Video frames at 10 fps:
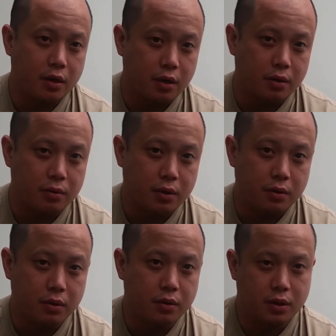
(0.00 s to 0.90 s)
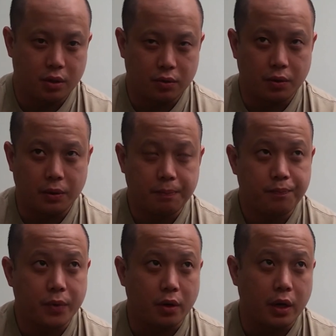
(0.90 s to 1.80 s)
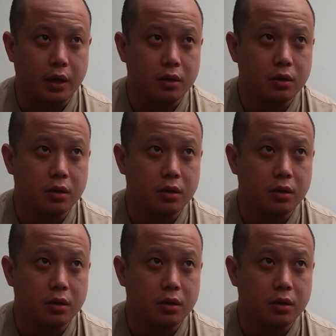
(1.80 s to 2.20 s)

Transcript: you can still do it, all right?